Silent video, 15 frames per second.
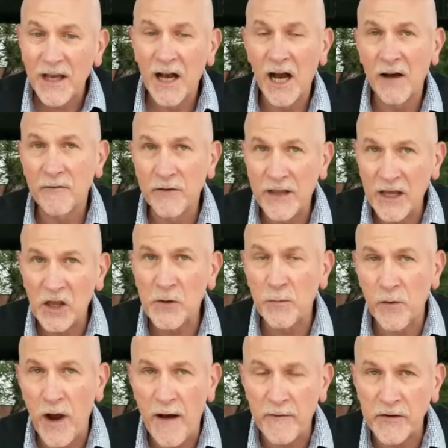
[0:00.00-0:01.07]
of these
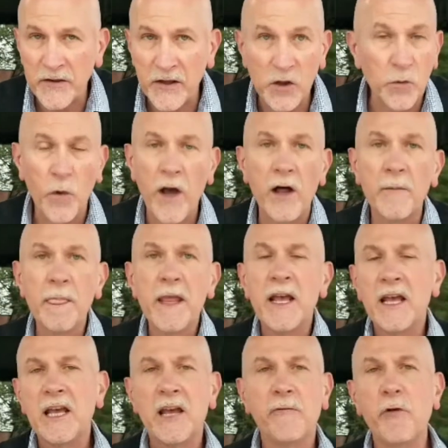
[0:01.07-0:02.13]
prophecies? Well,
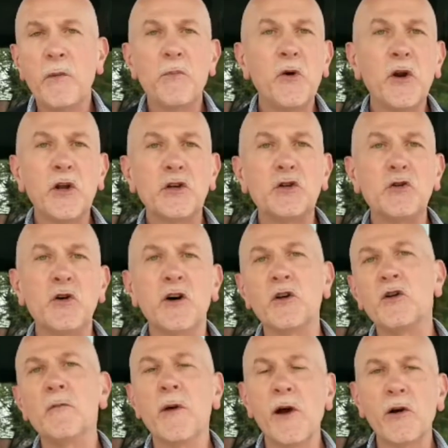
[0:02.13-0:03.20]
if we put it to a
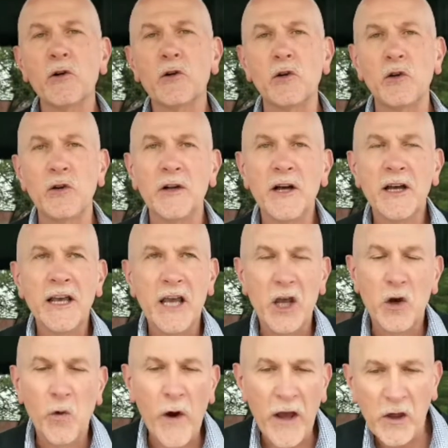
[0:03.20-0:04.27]
numerical
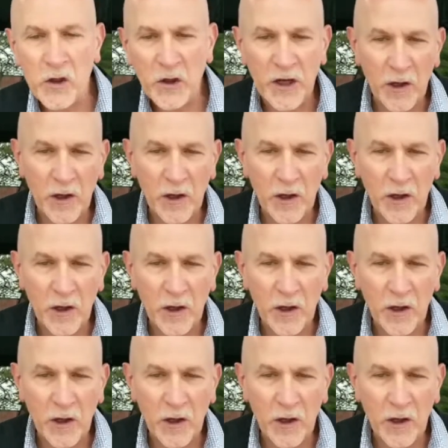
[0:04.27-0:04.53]
equation,